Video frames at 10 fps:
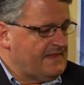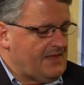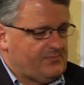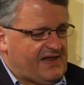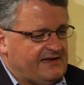
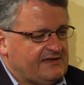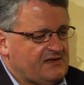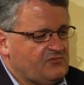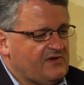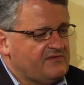
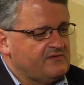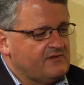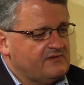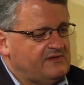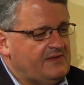implanted with
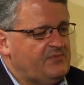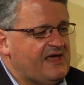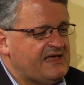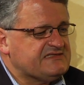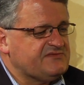
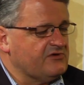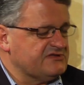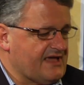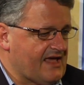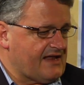DBS for
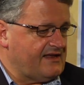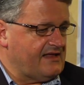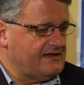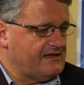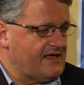
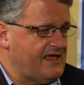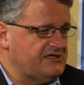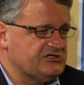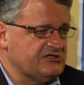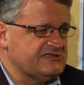psychiatric
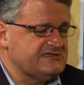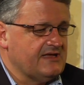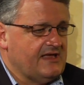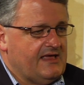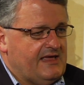indications.
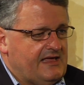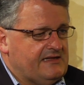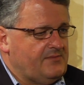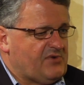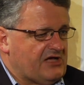
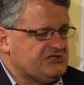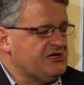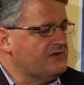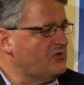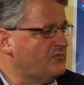In
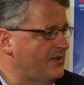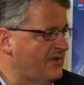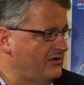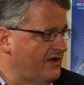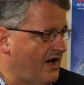depression, it would be
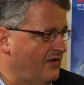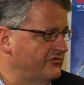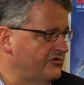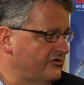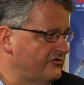about
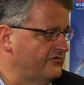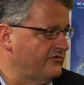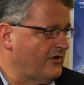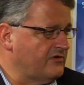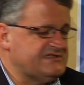100.
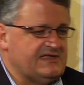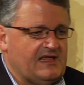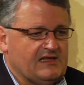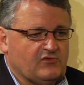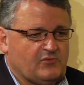For
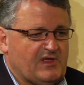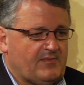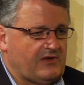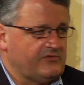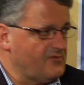OCD, it would be
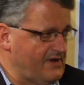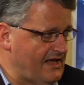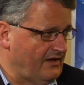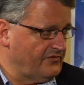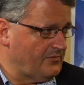about
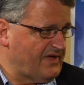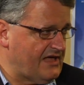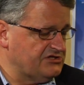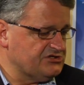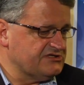300
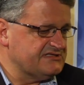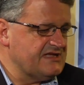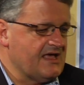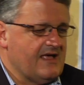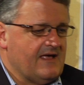patients.